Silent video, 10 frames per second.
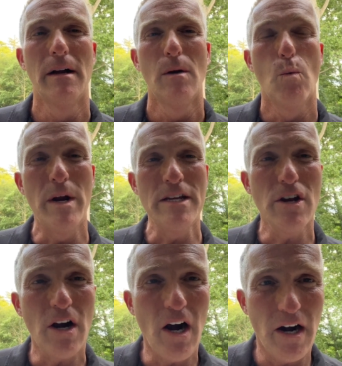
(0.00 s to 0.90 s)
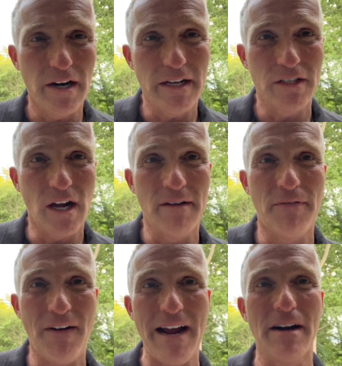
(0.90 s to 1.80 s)
When your heart is on
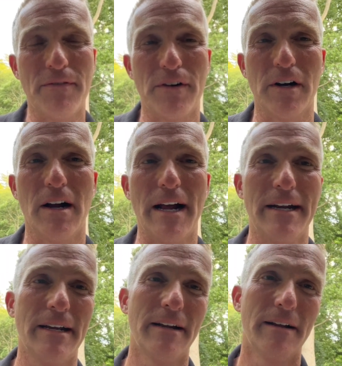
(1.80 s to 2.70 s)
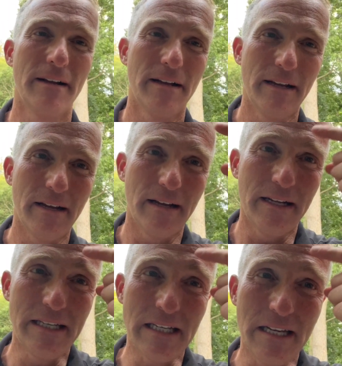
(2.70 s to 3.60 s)
fire for God,
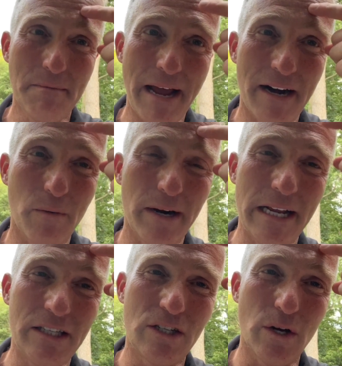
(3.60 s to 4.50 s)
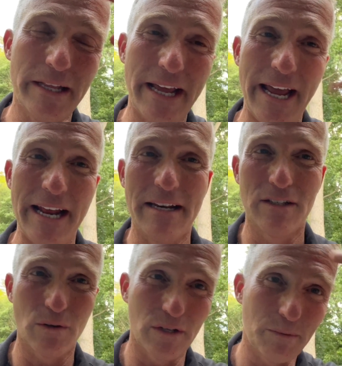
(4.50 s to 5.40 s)
it doesn't matter what hits you in the head,
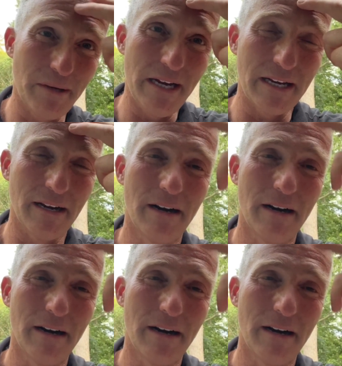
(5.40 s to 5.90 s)
so to speak.